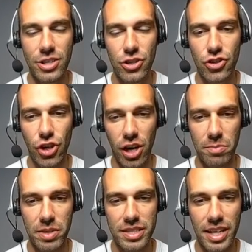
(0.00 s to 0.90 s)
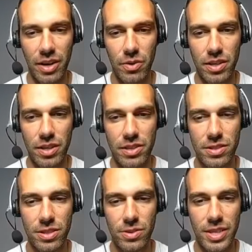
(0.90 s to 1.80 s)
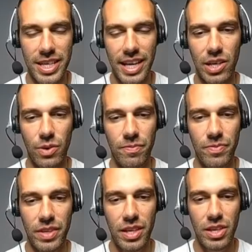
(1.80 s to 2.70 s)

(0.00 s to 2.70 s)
I just charmed it down to the yellow.